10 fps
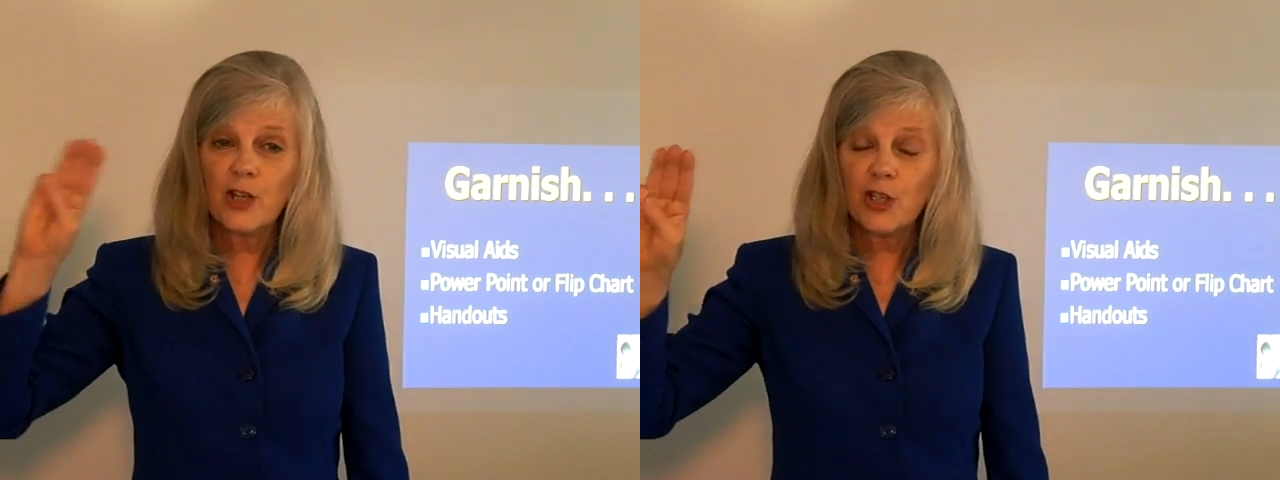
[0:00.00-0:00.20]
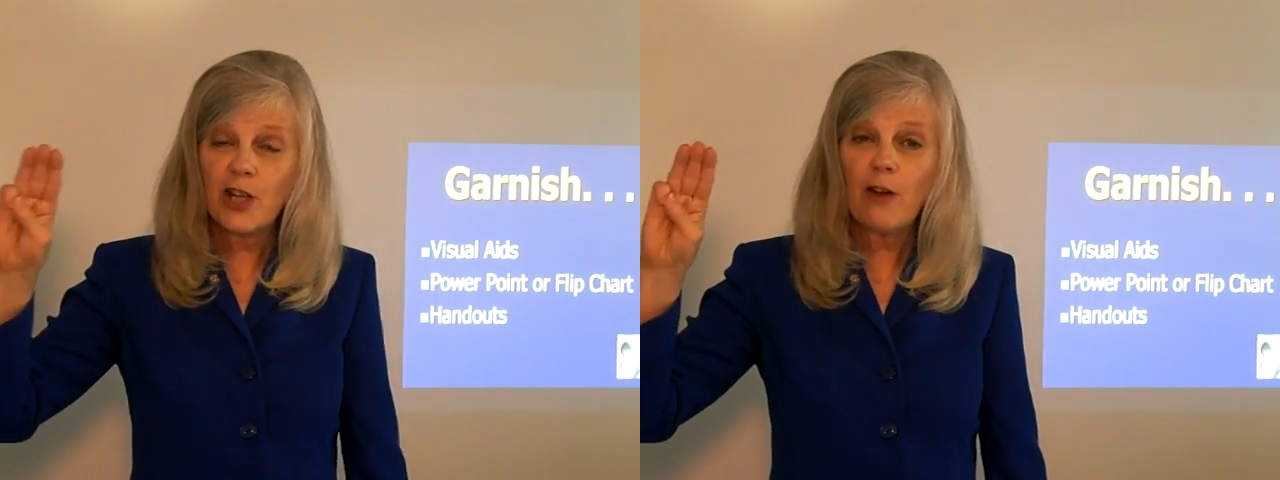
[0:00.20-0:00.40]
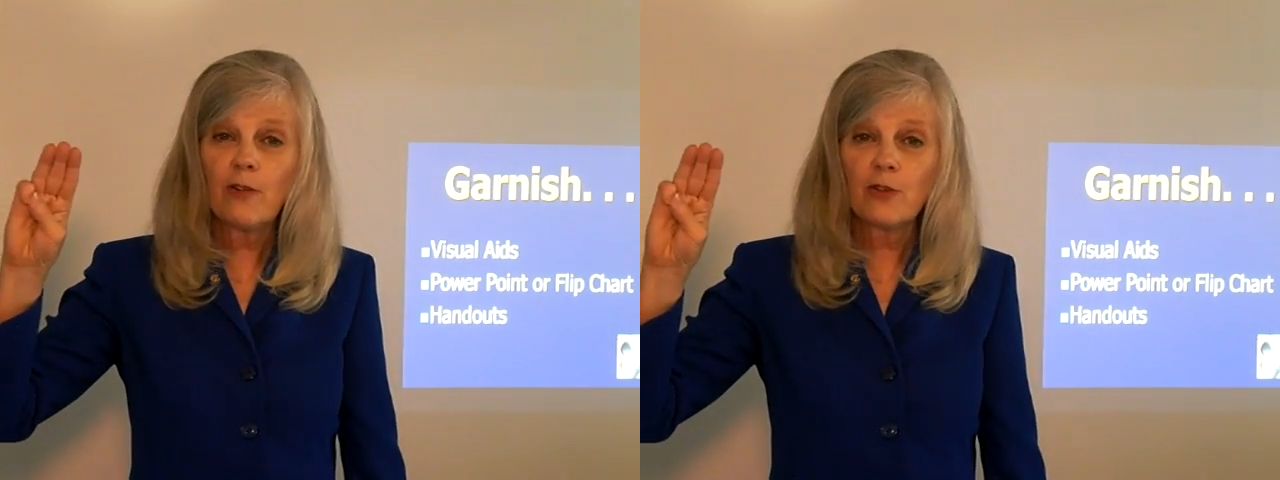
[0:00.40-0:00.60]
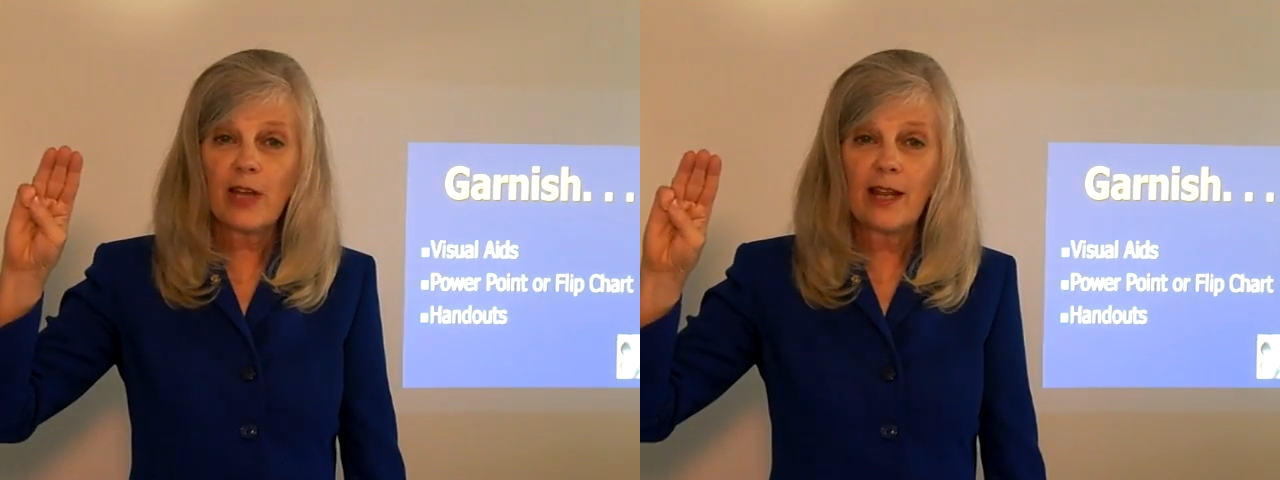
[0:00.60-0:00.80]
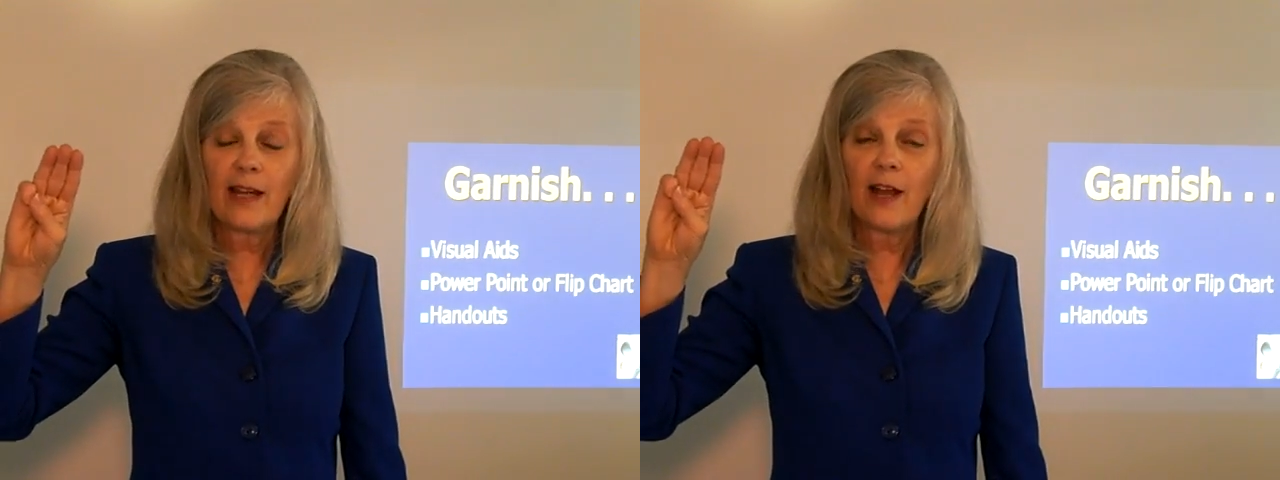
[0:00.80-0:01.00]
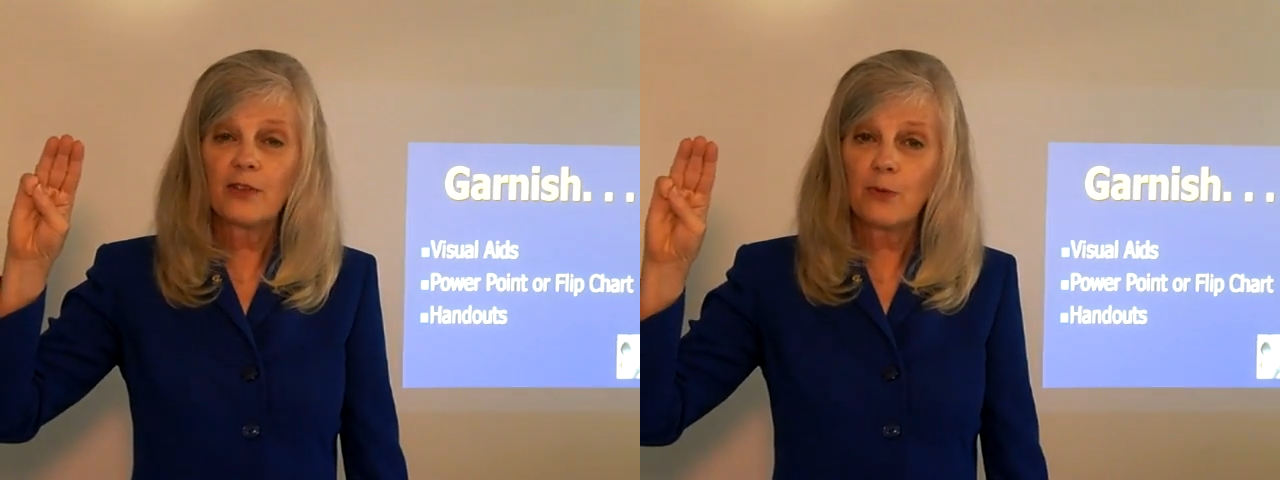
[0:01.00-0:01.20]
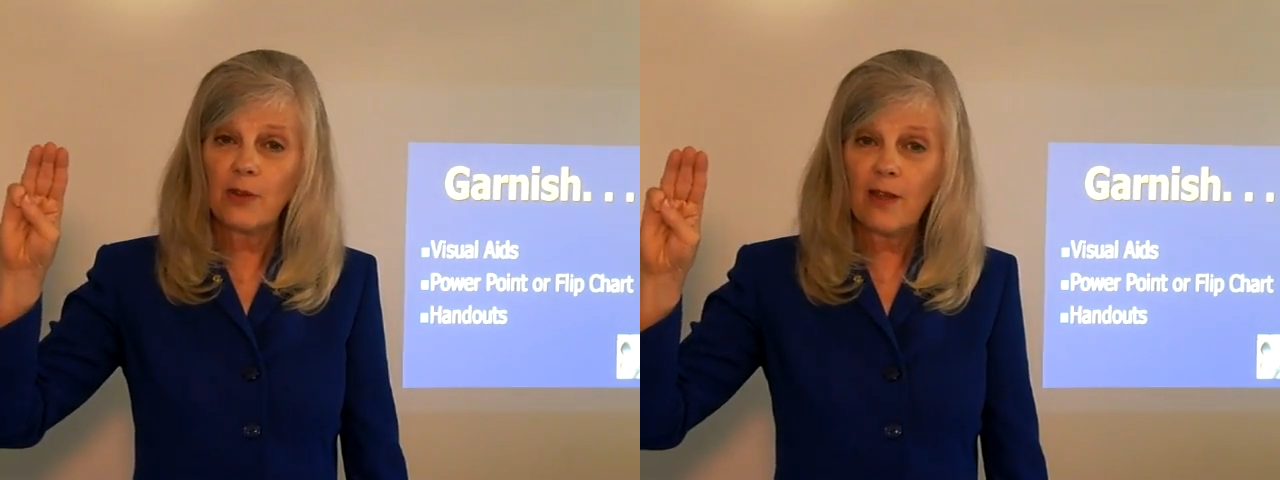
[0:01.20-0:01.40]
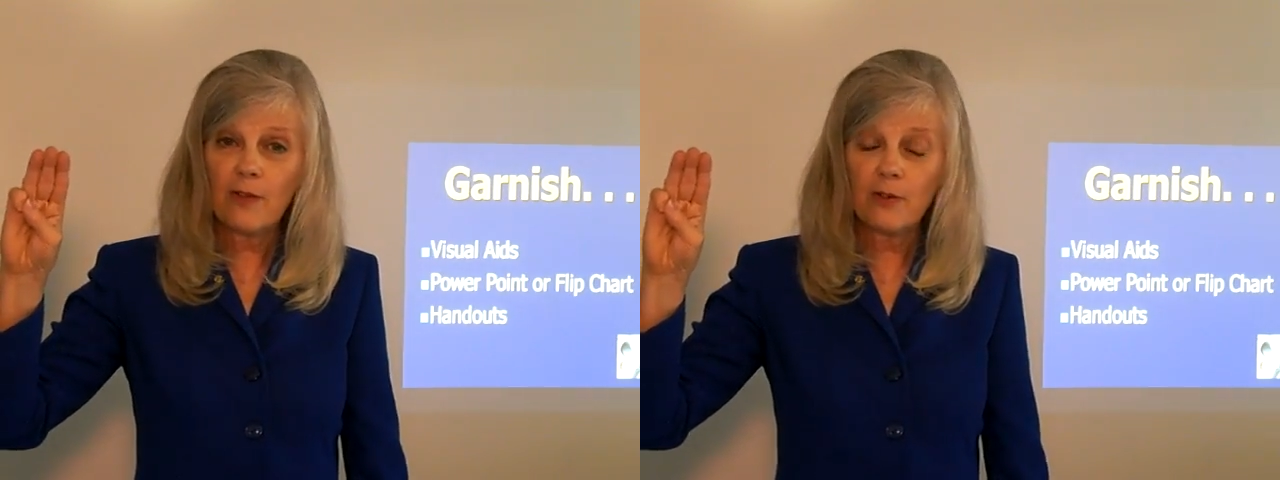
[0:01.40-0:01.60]
share those handouts
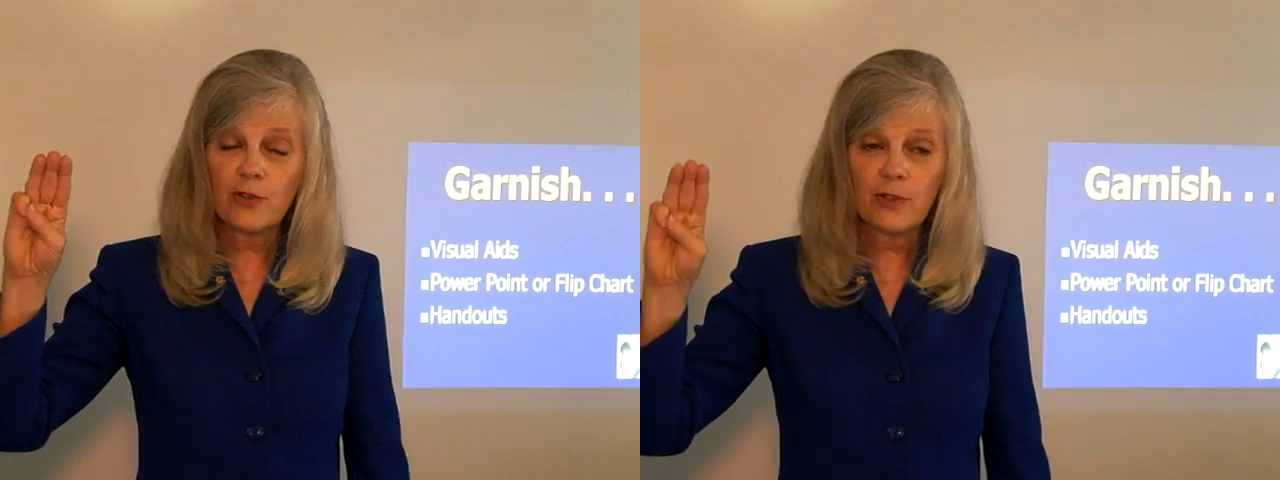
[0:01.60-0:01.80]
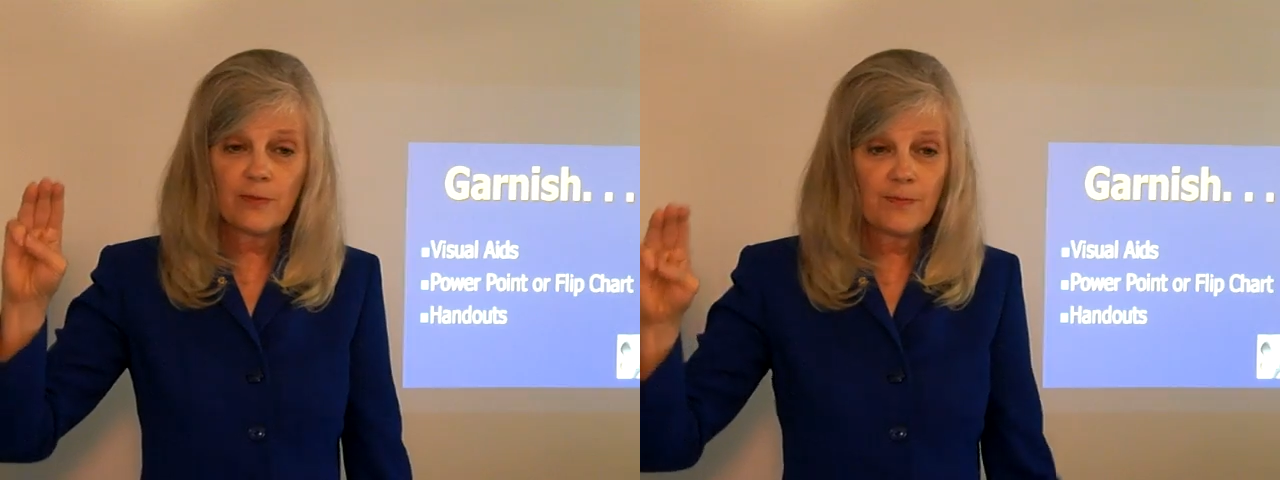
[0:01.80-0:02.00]
with others.